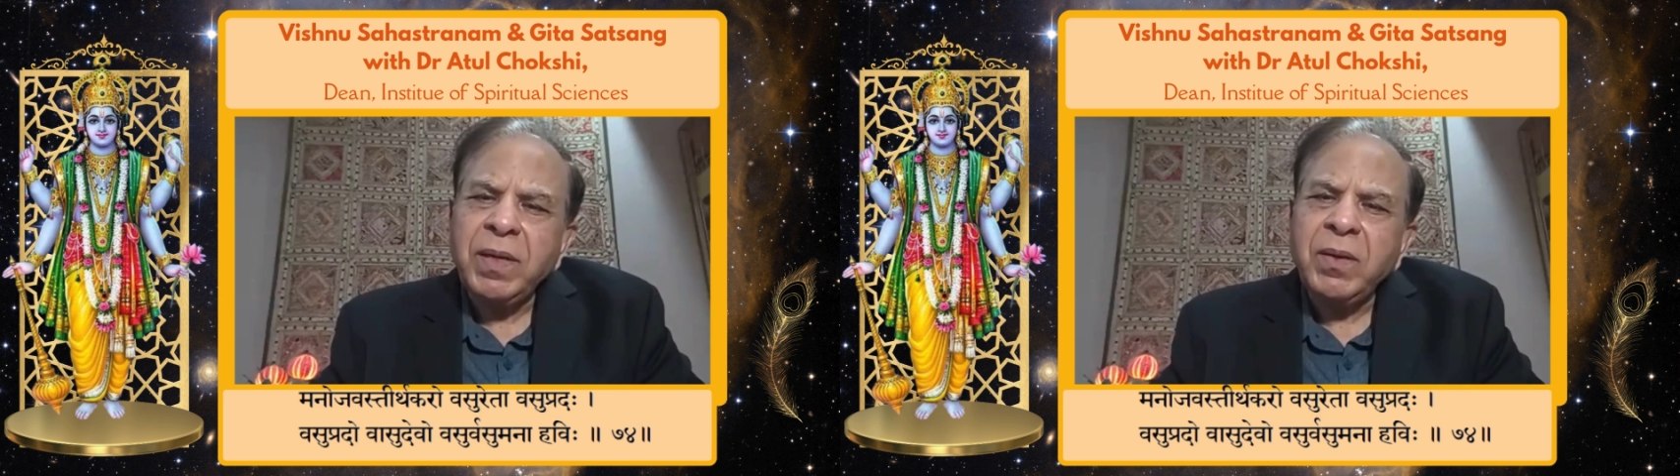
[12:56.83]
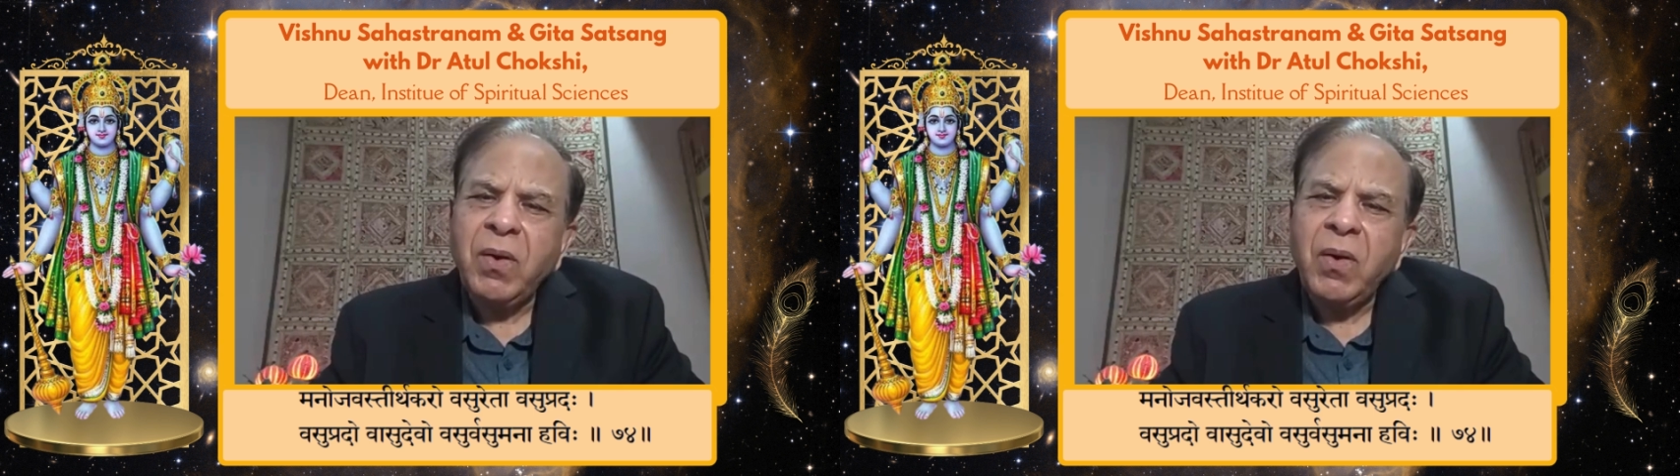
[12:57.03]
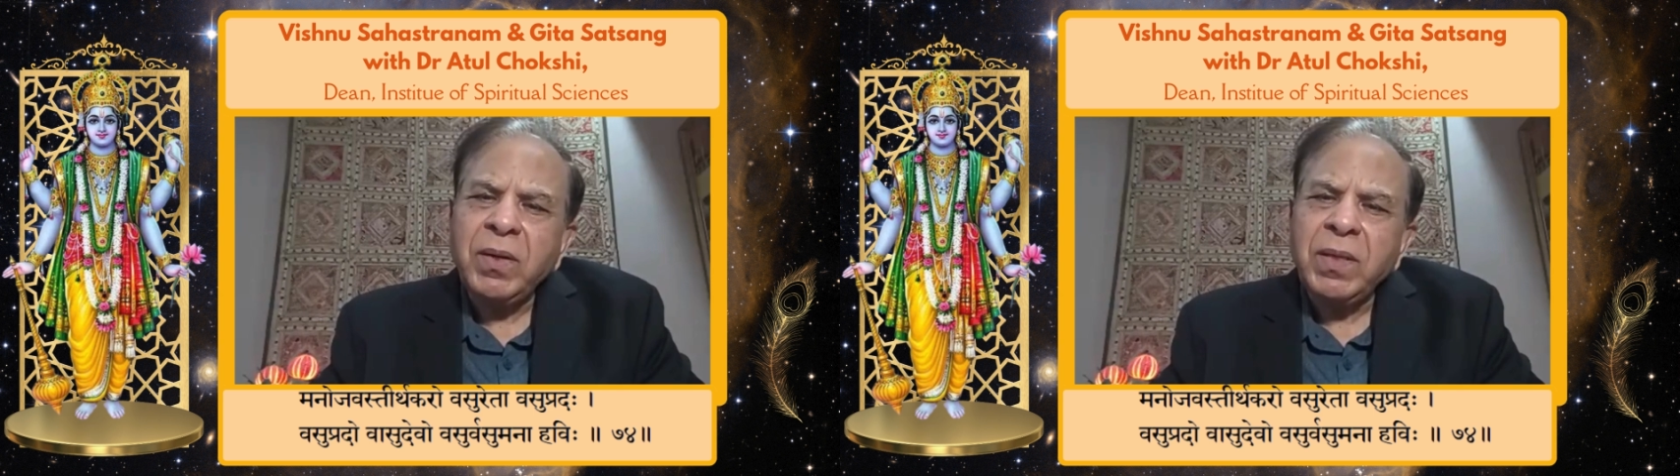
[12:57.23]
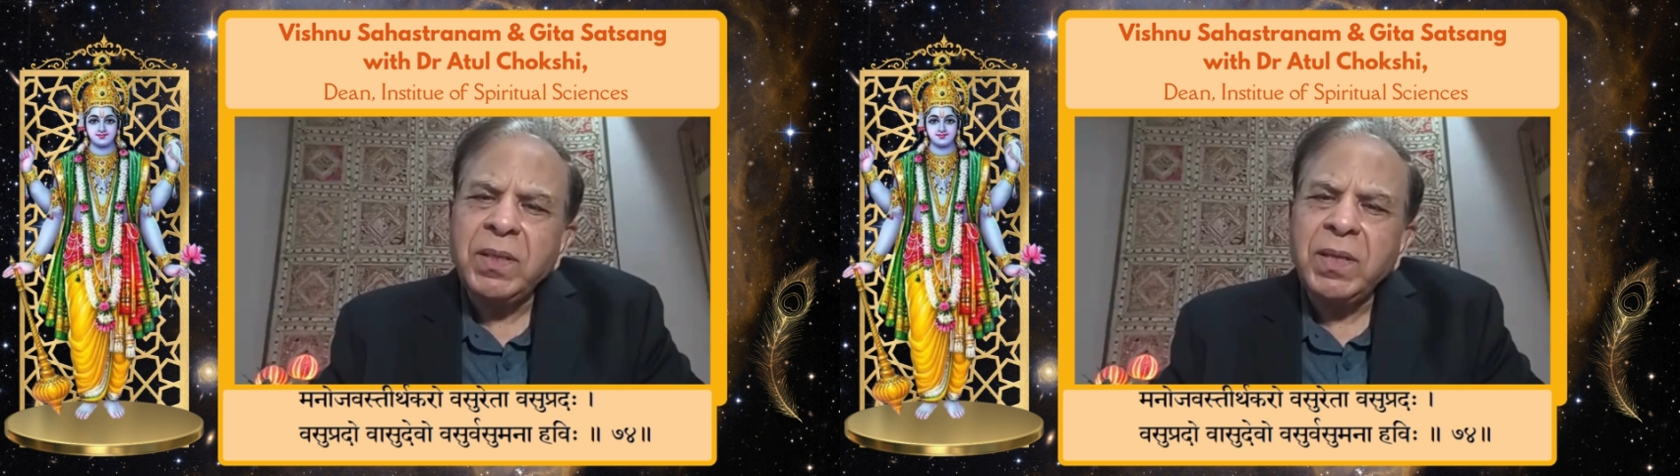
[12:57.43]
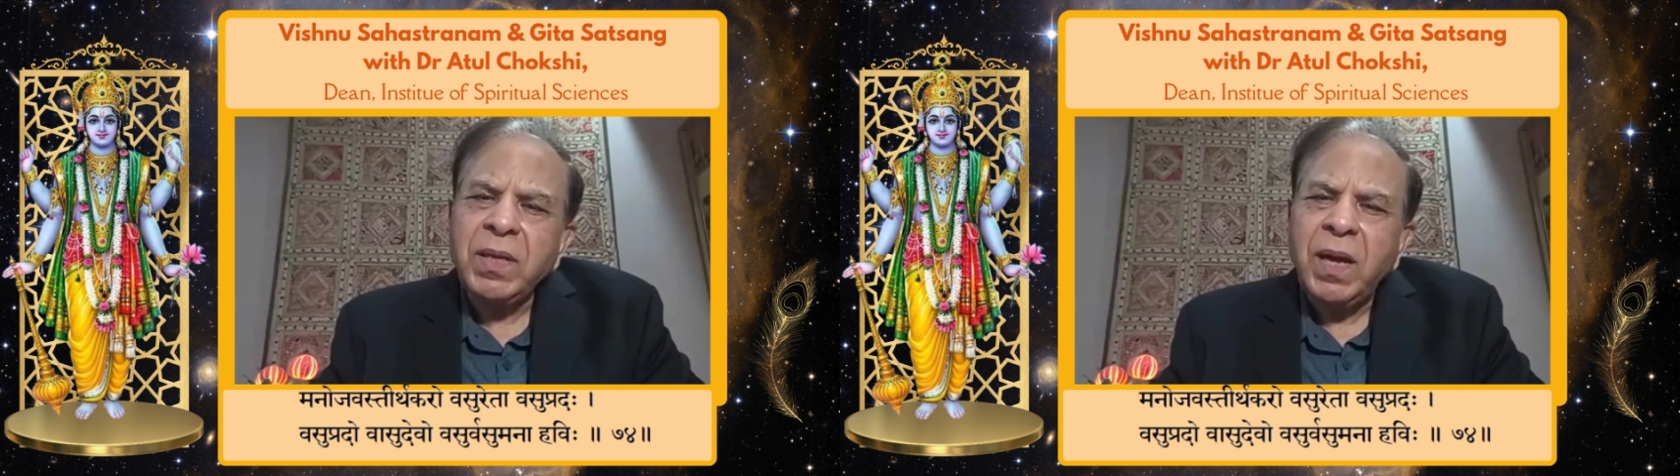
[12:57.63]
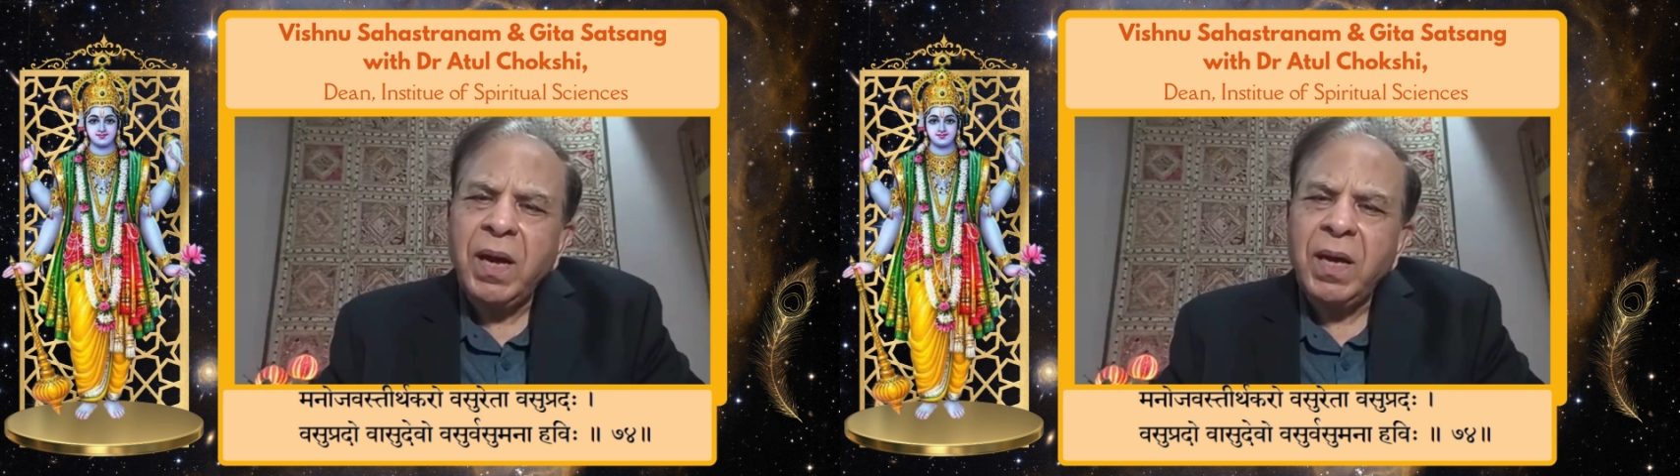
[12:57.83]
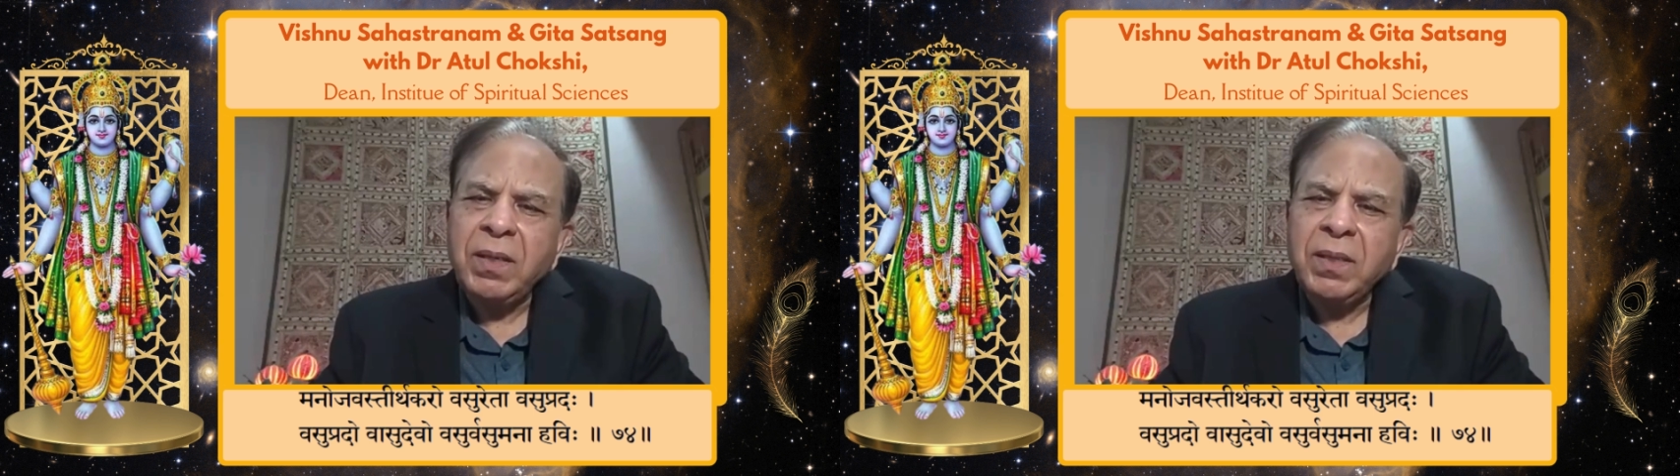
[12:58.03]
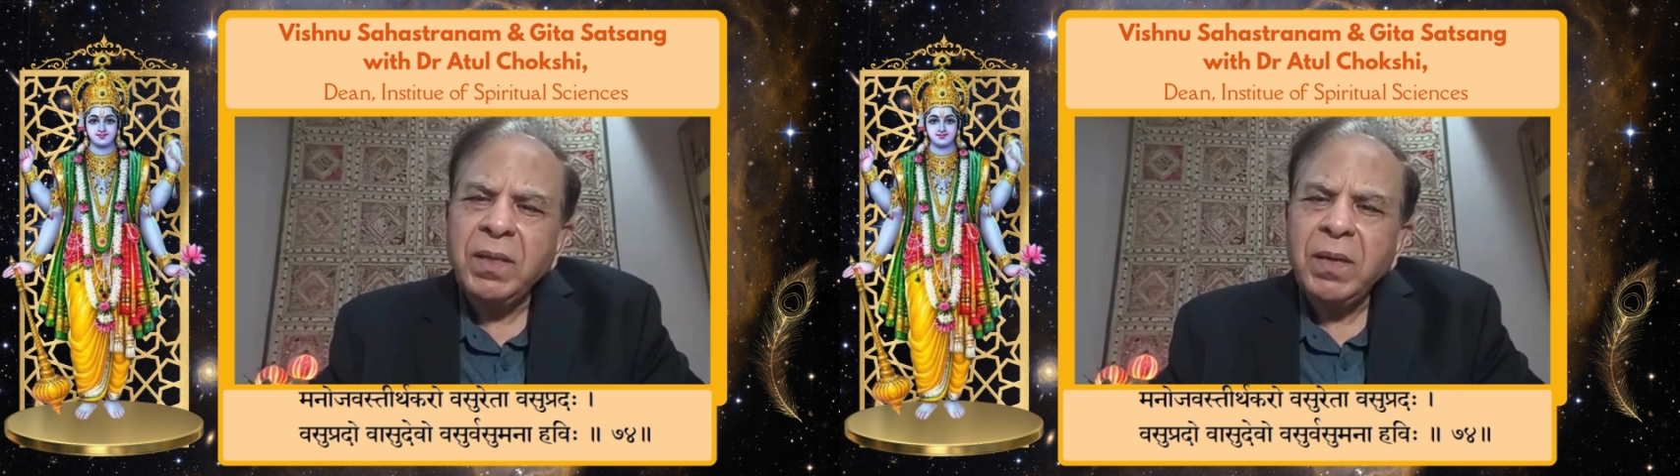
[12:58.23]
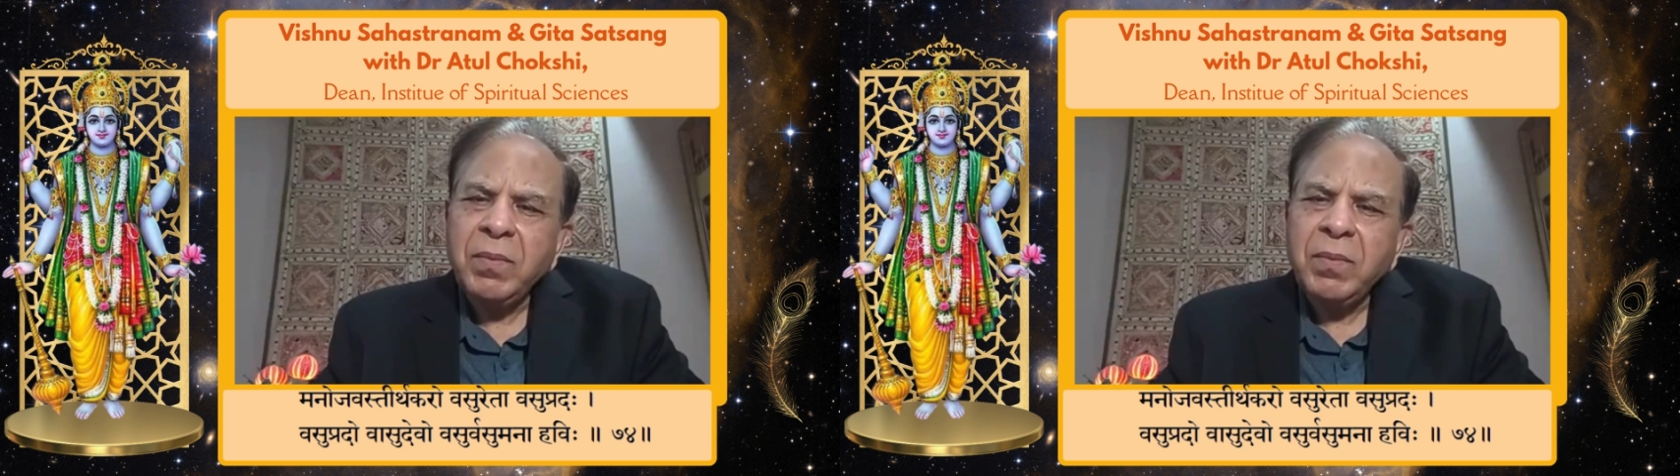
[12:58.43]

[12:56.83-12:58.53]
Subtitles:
did all his lilas,